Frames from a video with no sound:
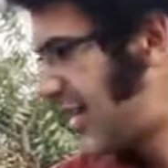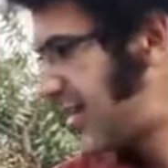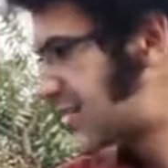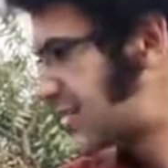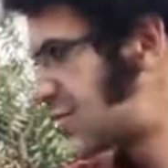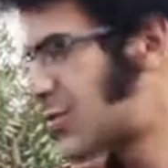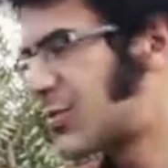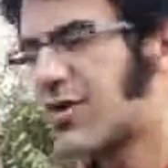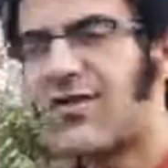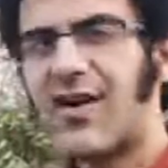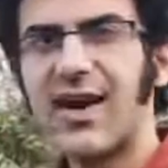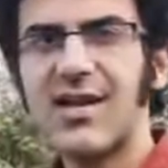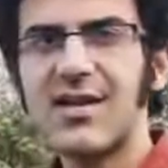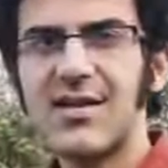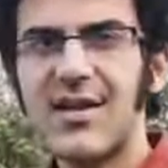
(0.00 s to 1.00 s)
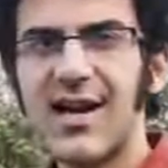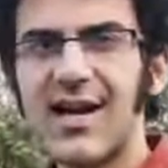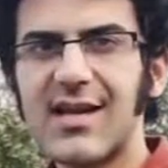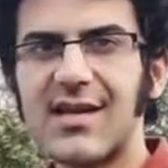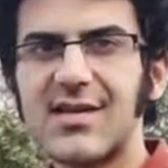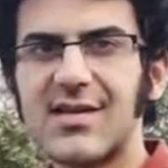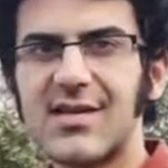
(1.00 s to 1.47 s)
It's to provide the
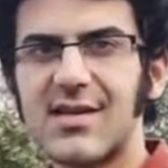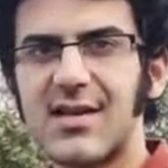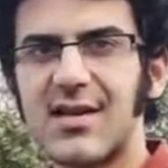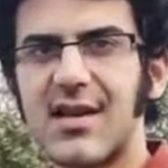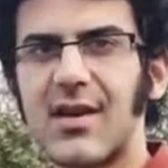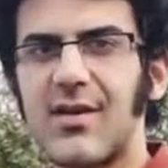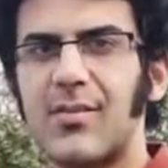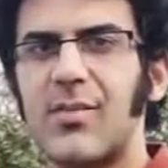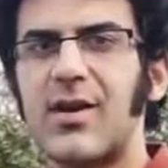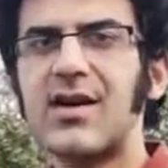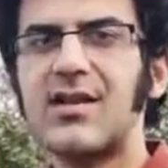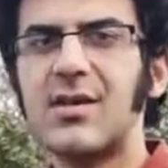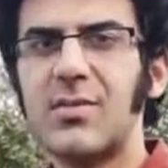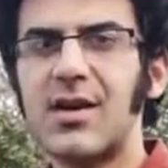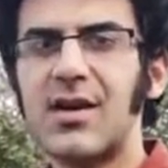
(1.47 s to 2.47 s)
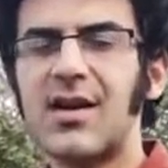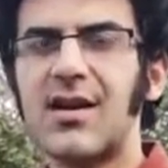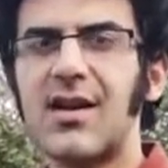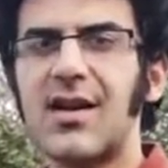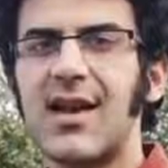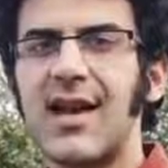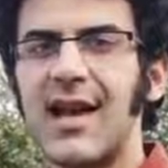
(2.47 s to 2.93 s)
right breathable,